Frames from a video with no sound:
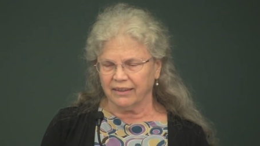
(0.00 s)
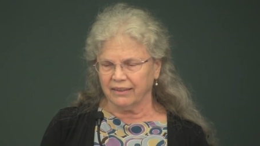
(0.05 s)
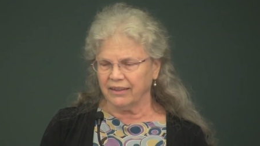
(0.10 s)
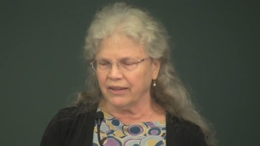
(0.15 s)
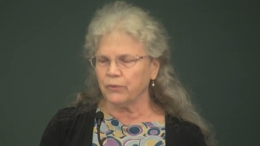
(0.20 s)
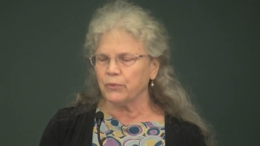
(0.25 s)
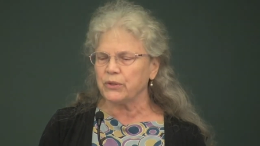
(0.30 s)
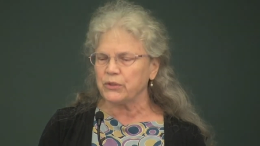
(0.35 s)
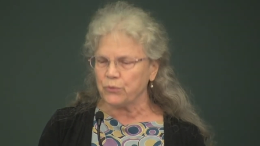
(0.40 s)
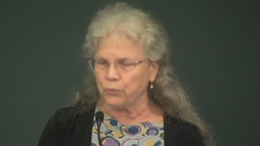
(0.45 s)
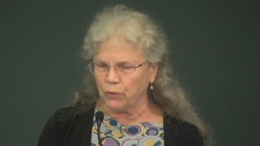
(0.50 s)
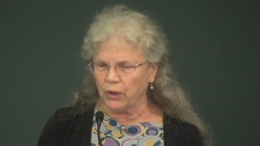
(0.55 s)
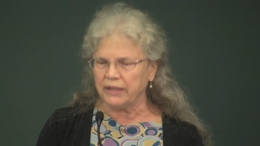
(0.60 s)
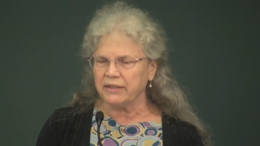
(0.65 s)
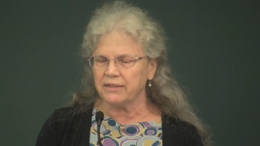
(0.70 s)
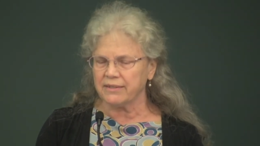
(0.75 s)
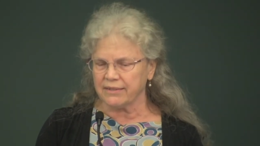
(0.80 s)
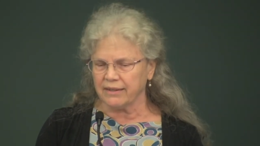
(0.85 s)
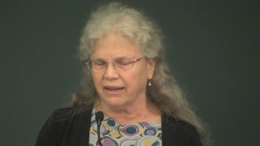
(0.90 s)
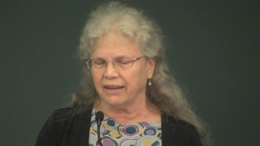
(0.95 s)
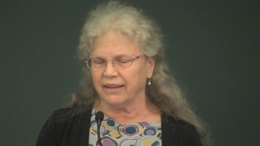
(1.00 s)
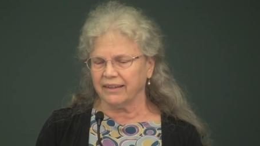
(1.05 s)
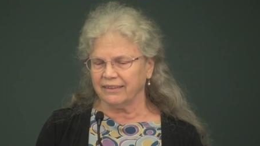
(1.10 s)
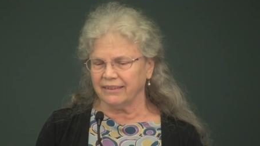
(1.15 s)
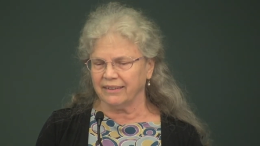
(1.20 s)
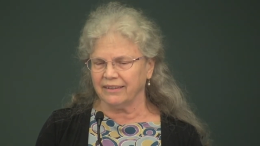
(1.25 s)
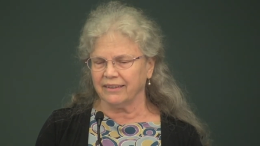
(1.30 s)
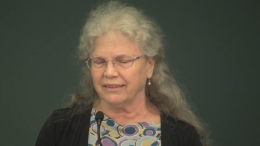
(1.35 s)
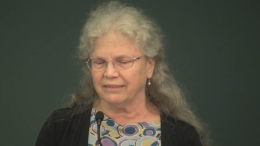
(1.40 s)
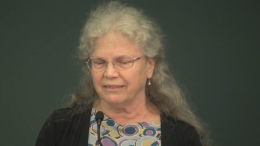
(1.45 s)
there was one
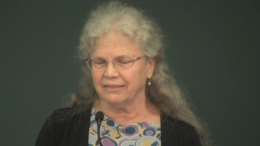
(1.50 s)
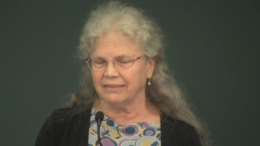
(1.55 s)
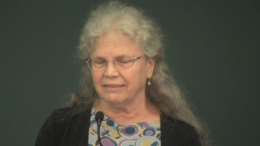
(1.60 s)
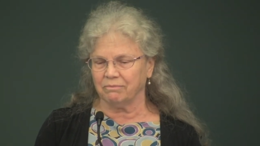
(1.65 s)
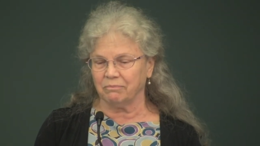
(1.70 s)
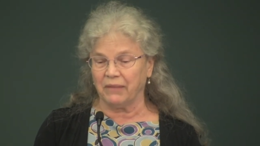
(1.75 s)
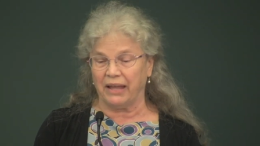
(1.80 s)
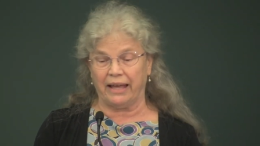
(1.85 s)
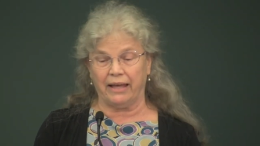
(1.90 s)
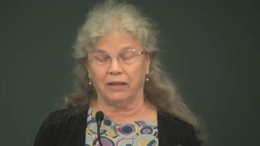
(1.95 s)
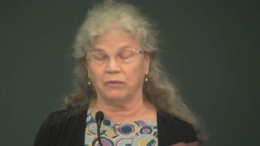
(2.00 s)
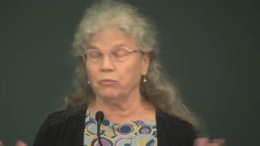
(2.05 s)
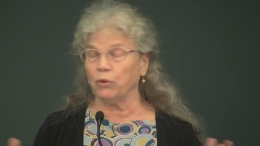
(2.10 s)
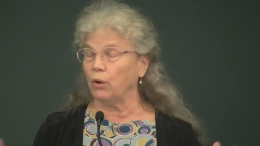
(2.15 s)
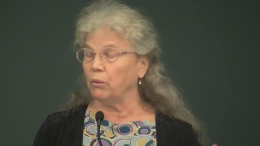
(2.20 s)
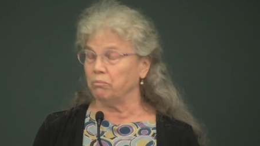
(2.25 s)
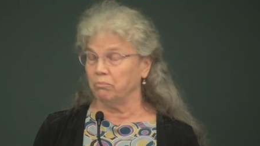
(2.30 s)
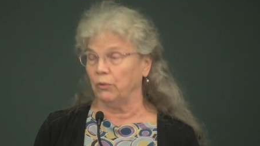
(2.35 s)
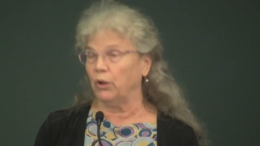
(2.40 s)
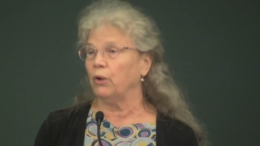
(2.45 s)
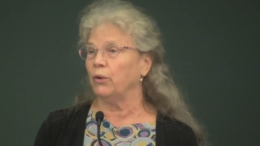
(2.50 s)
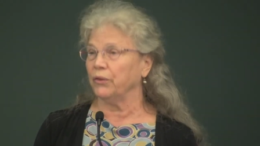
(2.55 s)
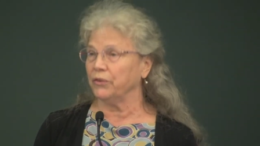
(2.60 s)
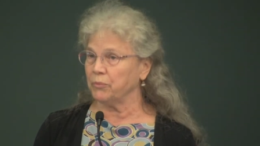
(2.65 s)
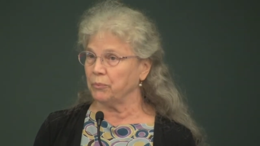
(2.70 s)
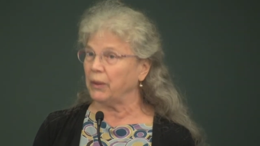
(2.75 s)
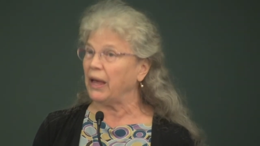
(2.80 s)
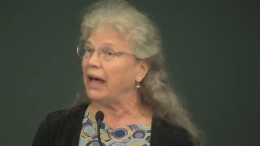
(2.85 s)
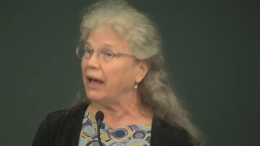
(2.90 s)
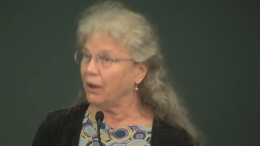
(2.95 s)
side that had all
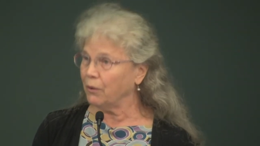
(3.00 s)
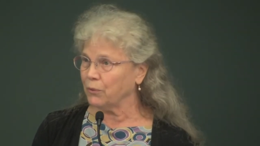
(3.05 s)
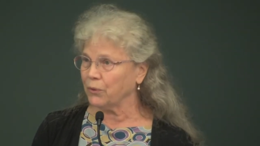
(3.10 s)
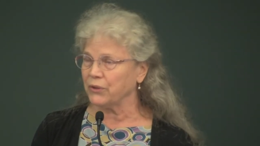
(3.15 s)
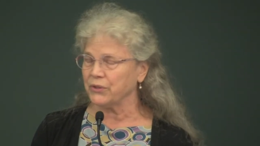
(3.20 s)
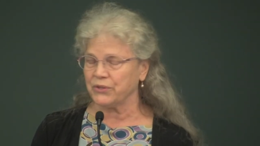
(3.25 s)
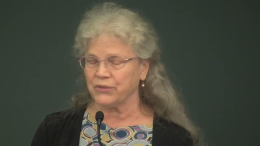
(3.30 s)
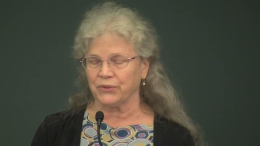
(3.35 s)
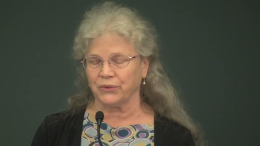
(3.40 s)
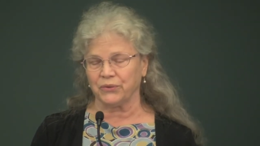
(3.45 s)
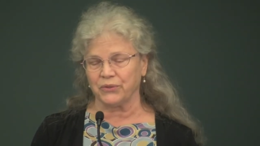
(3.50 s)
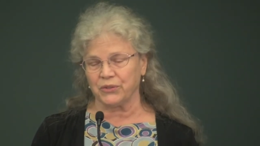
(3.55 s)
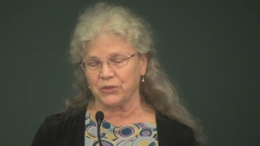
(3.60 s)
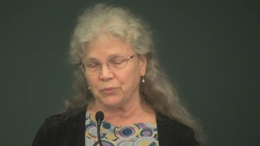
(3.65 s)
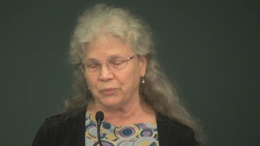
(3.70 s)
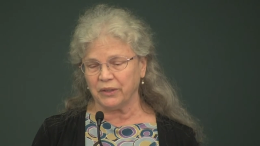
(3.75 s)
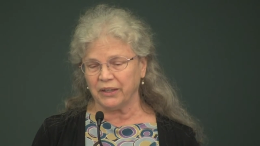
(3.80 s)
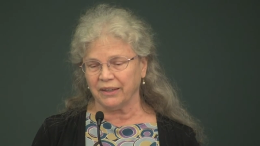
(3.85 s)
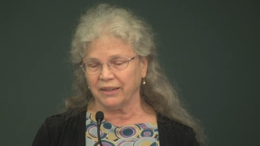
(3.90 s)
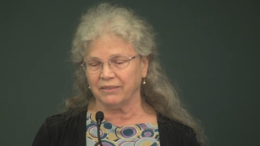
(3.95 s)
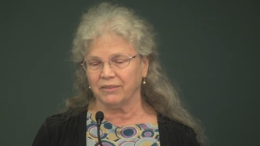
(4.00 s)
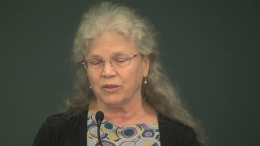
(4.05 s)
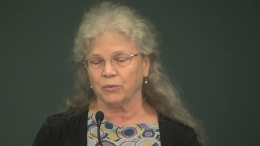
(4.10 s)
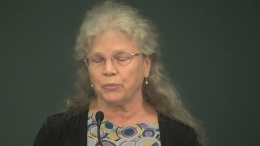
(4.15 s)
the power, so to speak.